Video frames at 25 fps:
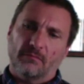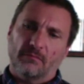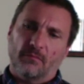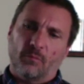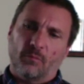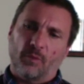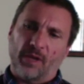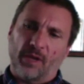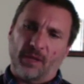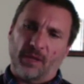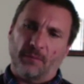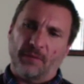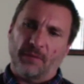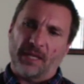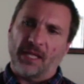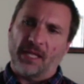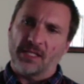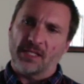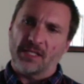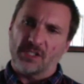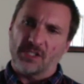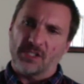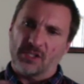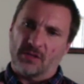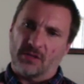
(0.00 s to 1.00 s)
begin
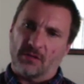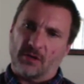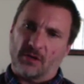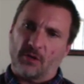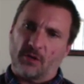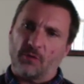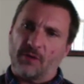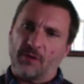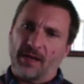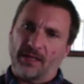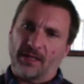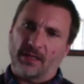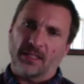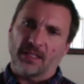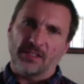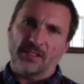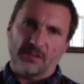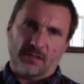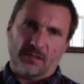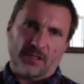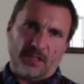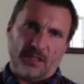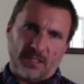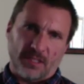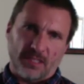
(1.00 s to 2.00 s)
to create
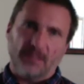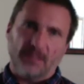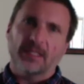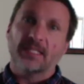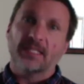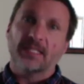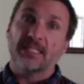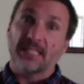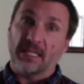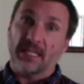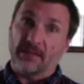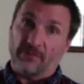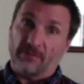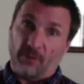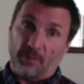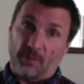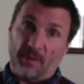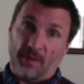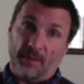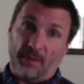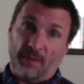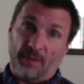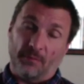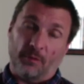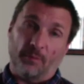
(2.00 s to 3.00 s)
the seat for
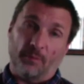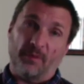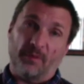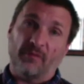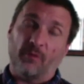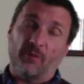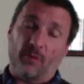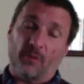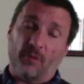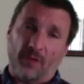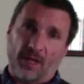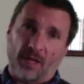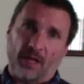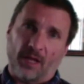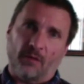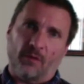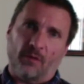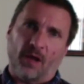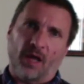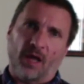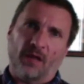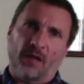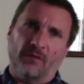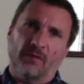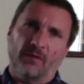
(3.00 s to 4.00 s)
people before they
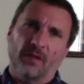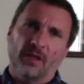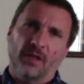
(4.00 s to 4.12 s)
arrive,